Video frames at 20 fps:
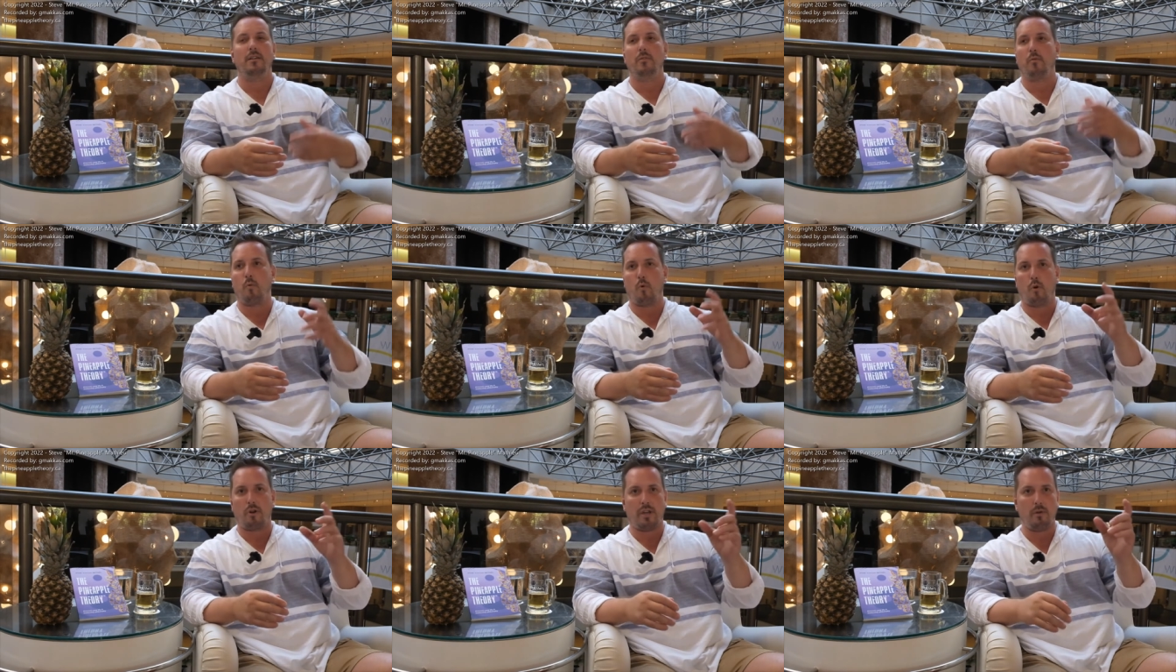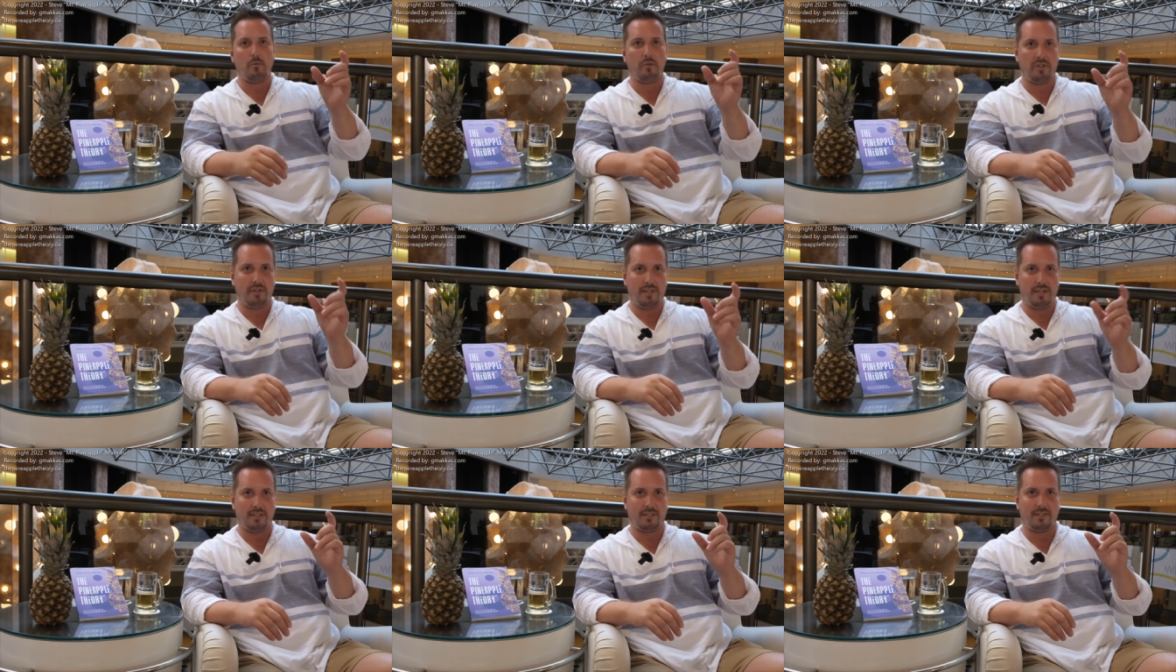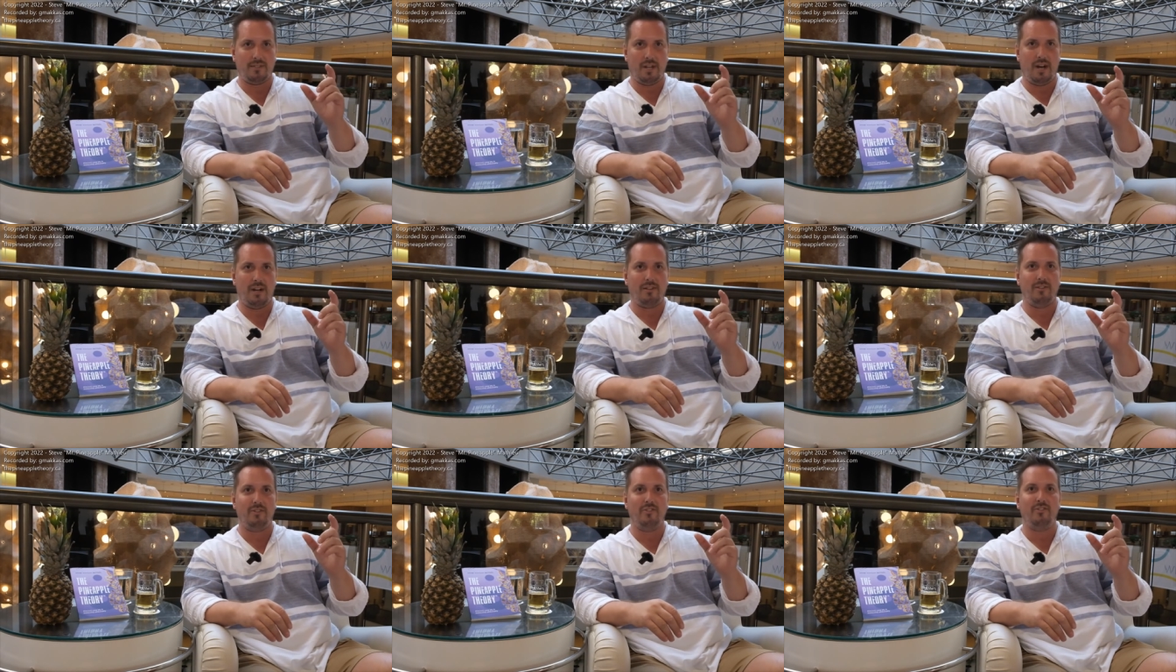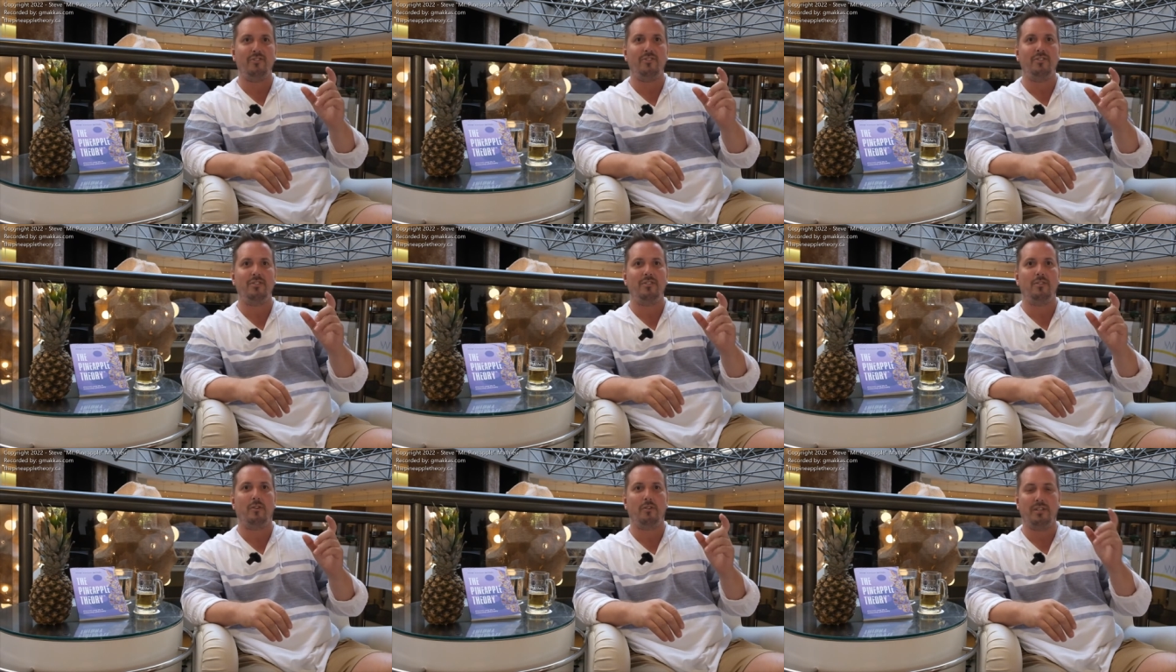Working with this knowledge
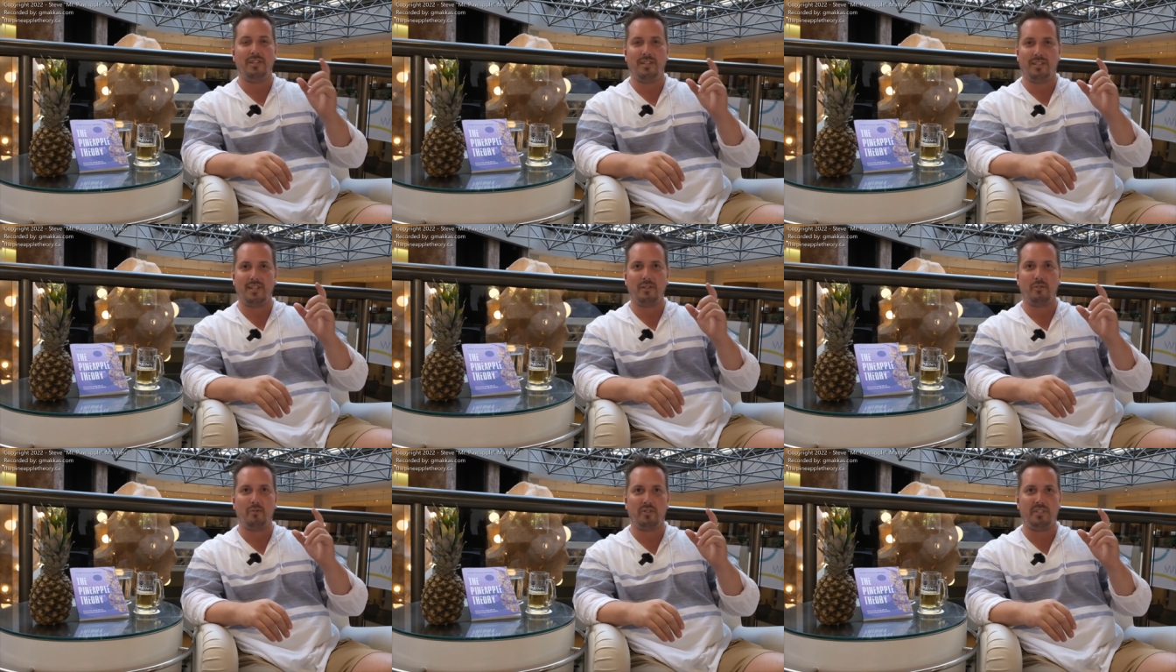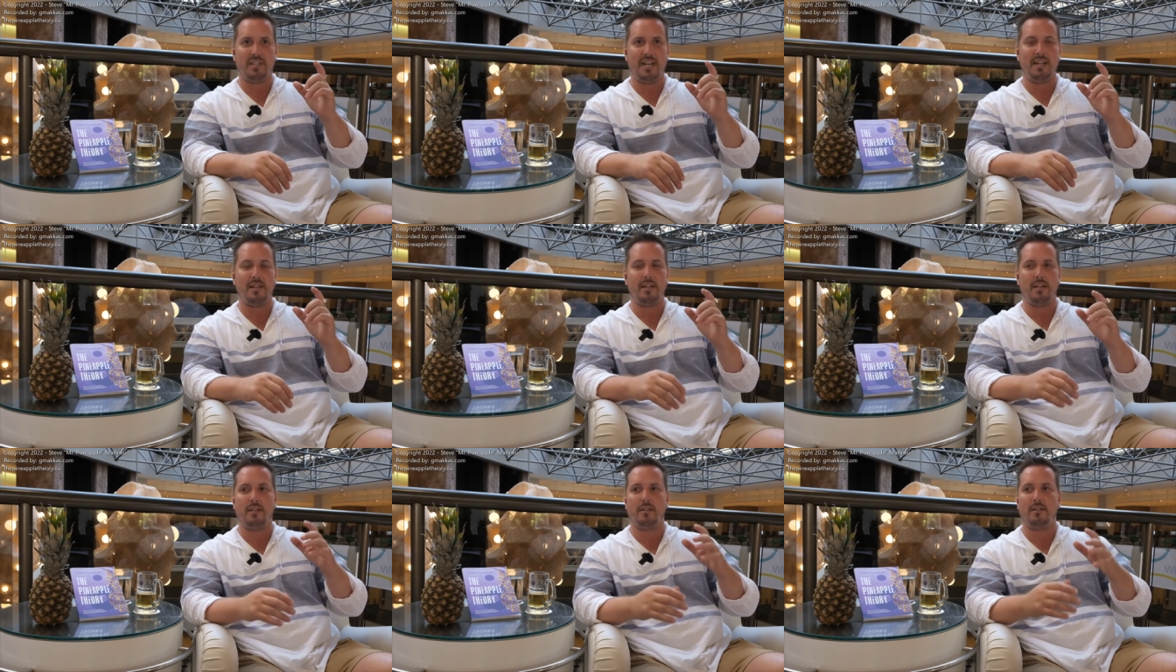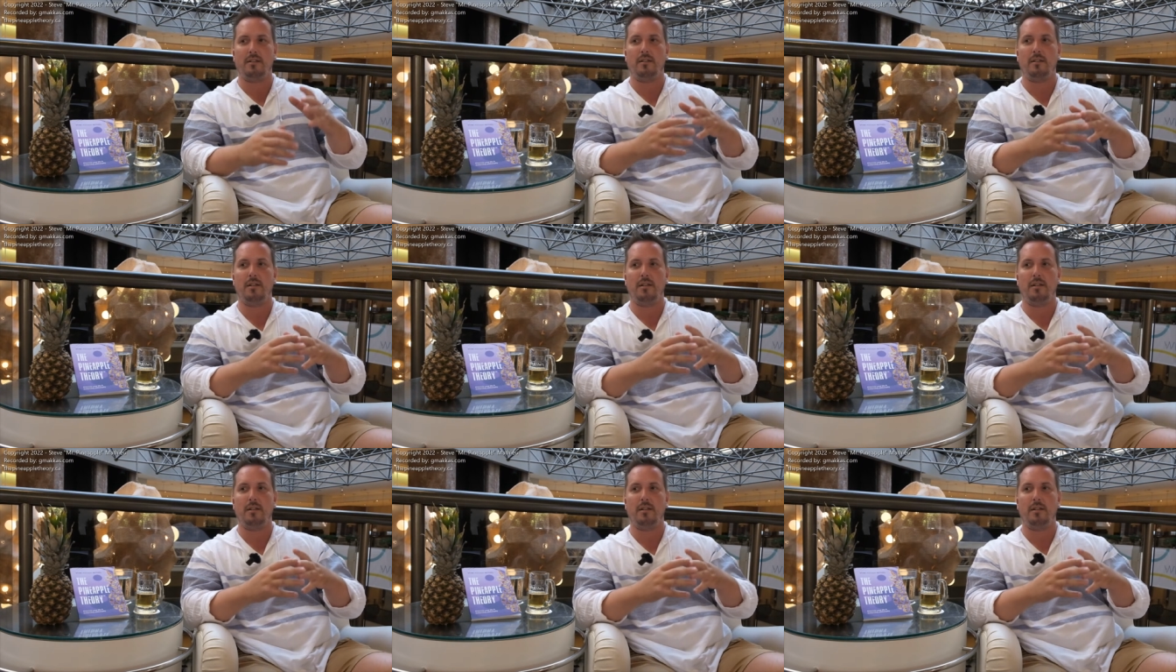or this understanding,